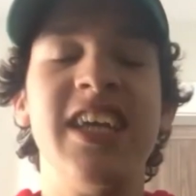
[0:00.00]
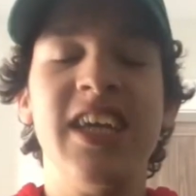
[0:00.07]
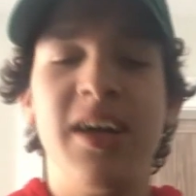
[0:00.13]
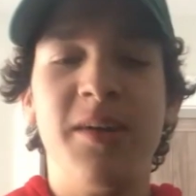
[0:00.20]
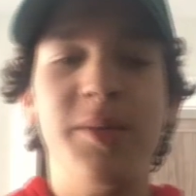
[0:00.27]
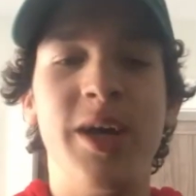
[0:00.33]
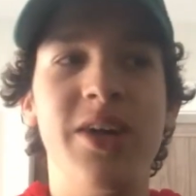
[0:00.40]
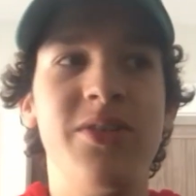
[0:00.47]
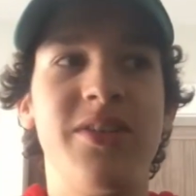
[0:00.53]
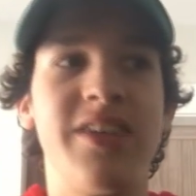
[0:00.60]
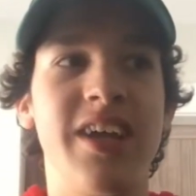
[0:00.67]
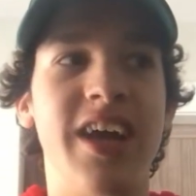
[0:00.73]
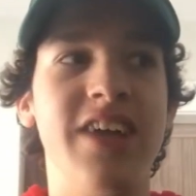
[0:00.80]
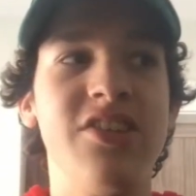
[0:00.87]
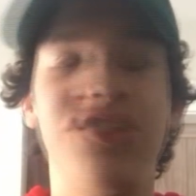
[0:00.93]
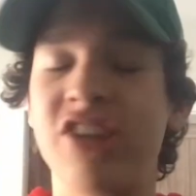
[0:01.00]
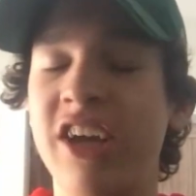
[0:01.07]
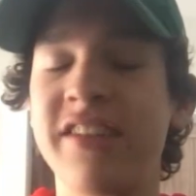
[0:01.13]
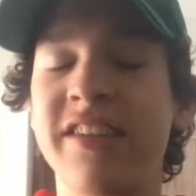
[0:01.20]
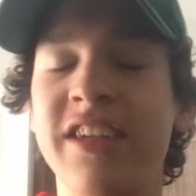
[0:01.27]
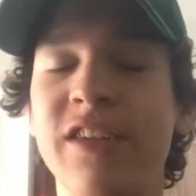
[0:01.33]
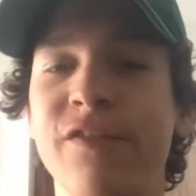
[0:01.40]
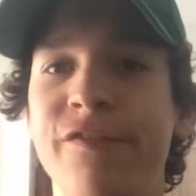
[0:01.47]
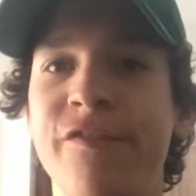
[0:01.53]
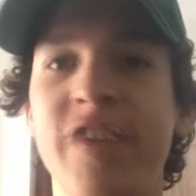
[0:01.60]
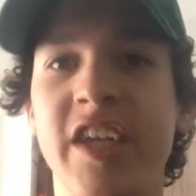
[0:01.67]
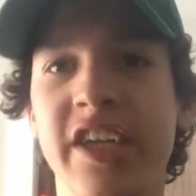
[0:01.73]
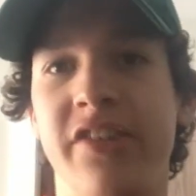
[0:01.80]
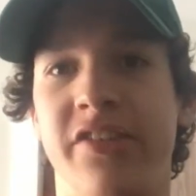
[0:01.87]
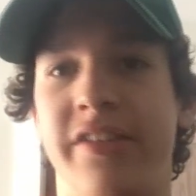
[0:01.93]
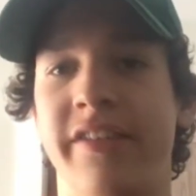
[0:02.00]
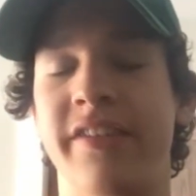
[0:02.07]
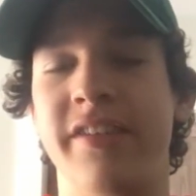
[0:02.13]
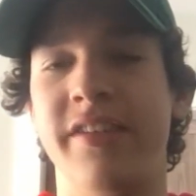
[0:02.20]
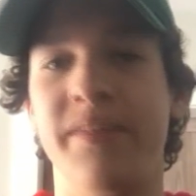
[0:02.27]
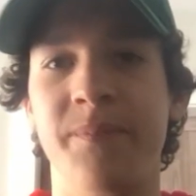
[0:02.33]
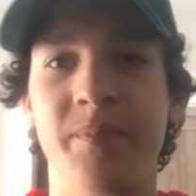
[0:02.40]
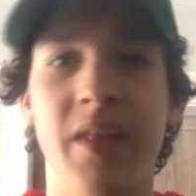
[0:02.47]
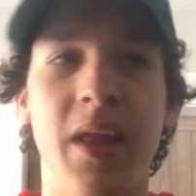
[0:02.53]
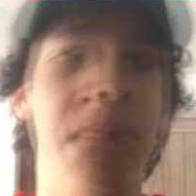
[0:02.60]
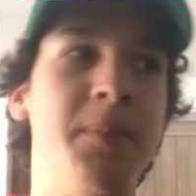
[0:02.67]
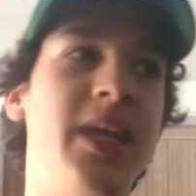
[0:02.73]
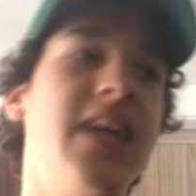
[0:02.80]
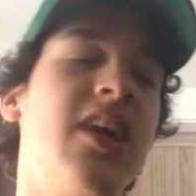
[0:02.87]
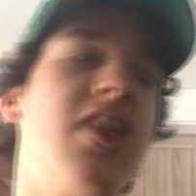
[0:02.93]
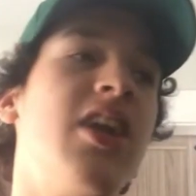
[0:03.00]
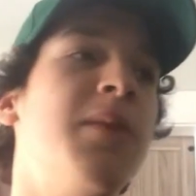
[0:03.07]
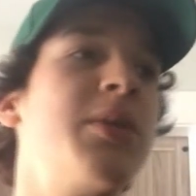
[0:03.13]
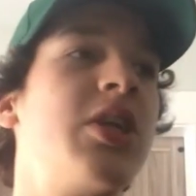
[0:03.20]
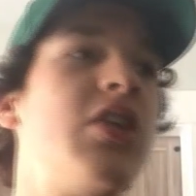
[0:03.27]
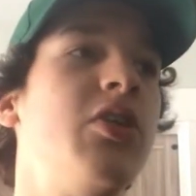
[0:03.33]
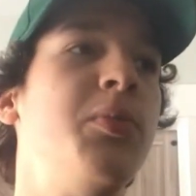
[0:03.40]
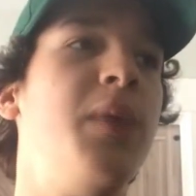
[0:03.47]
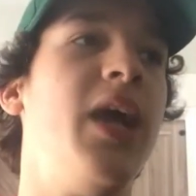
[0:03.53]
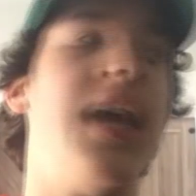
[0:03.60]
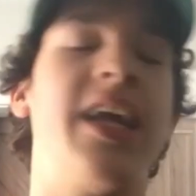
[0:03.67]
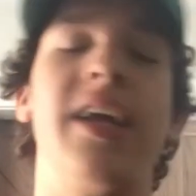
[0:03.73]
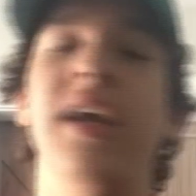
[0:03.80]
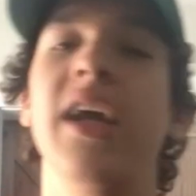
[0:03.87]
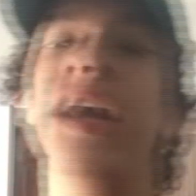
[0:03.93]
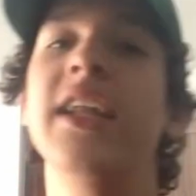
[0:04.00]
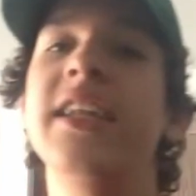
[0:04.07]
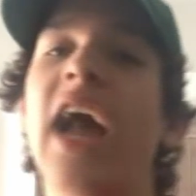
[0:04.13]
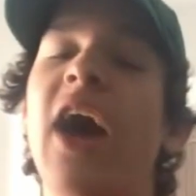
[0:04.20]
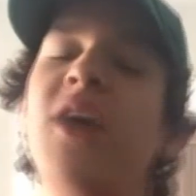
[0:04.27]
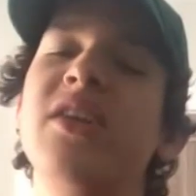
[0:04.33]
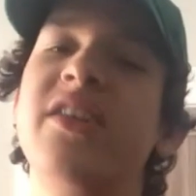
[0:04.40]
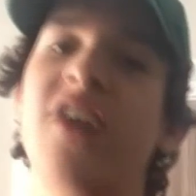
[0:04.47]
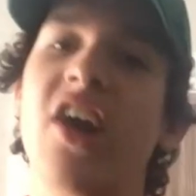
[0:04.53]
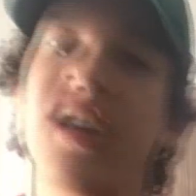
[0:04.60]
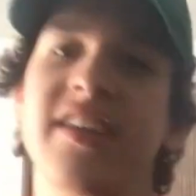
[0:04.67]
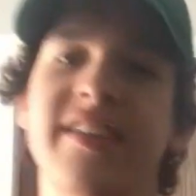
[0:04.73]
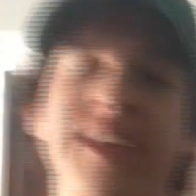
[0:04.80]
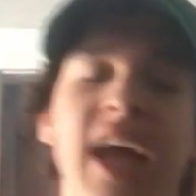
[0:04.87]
about Justin Fields being our number 2 pick. Now it's gone to